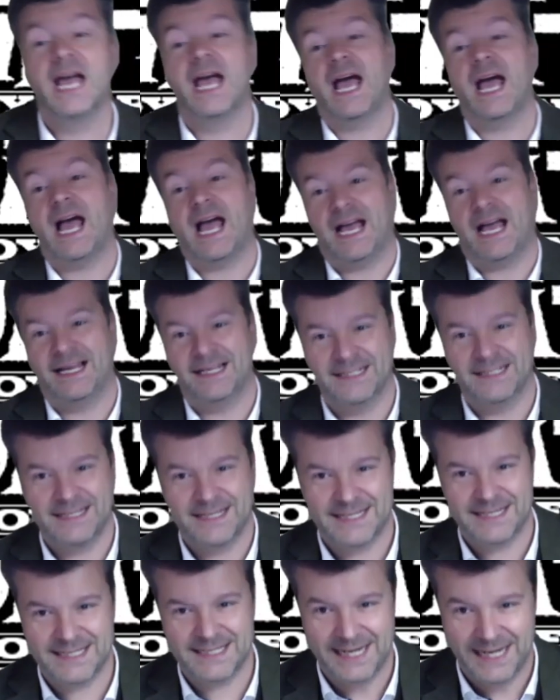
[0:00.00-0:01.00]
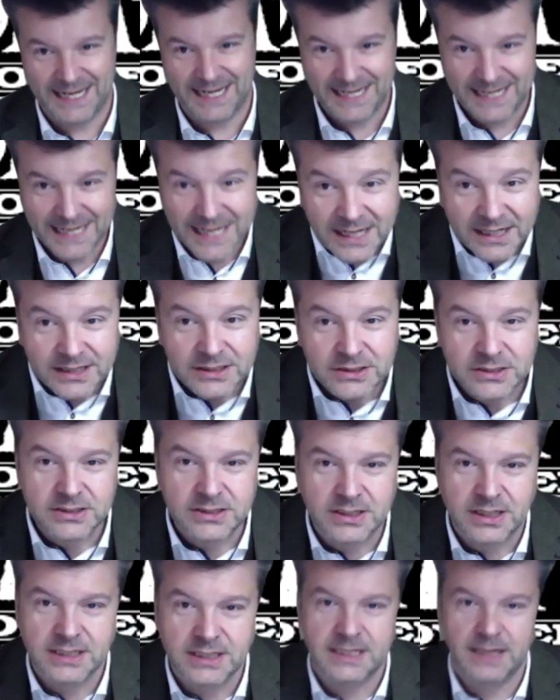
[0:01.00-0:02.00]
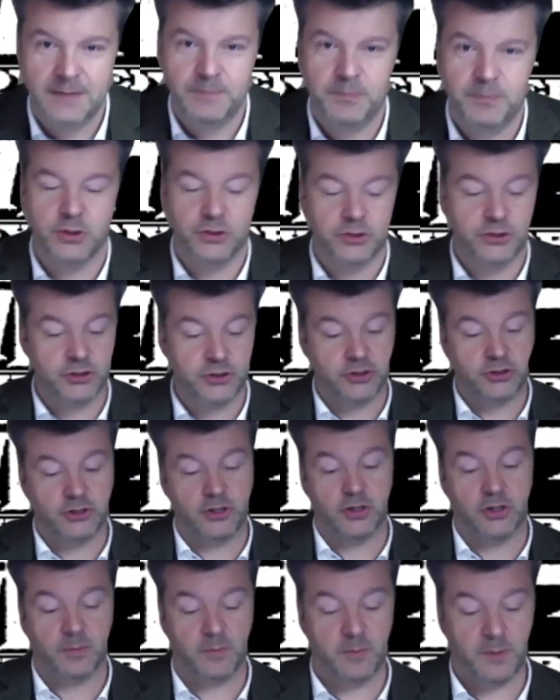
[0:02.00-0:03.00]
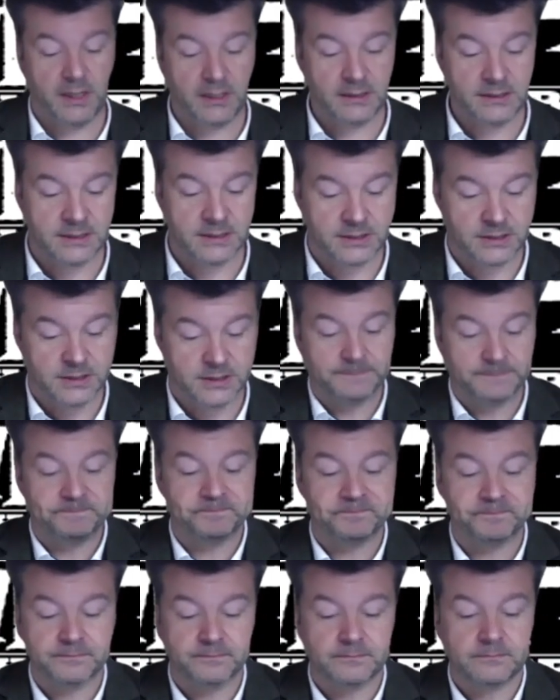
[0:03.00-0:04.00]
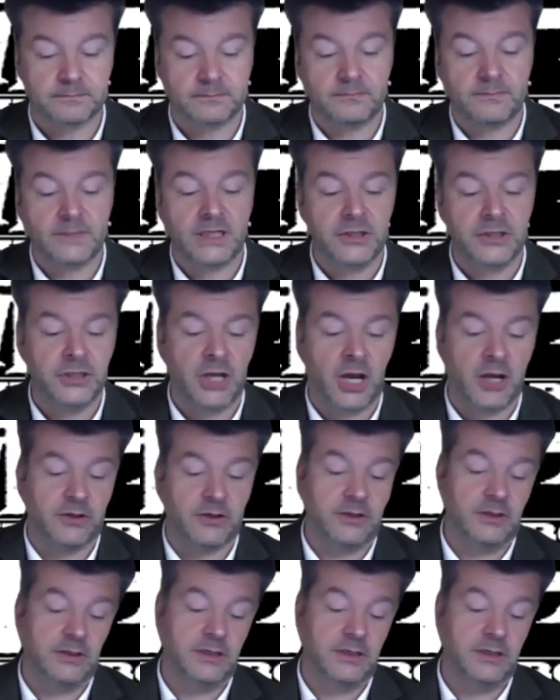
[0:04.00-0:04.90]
and see, does it push your buttons? Now,